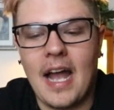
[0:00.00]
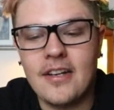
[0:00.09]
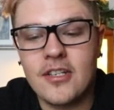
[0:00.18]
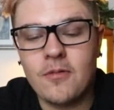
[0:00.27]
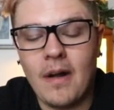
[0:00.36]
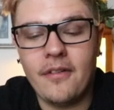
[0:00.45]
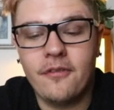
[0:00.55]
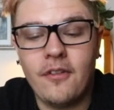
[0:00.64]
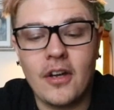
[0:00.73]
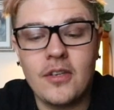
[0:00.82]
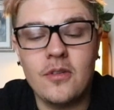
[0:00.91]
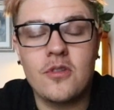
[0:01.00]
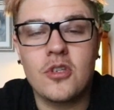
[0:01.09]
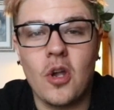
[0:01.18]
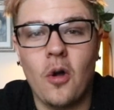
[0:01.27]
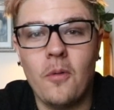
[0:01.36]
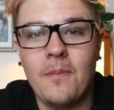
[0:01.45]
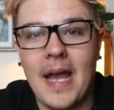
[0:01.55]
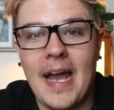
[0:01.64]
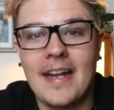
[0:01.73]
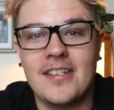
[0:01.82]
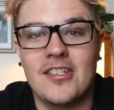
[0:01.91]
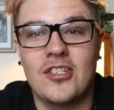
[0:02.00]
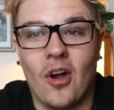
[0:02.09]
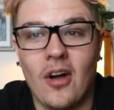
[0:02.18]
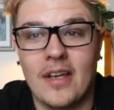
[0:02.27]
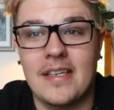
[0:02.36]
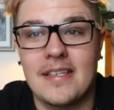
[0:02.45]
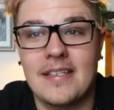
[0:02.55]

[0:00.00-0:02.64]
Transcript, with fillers: I just want to fuck you so bad, doggy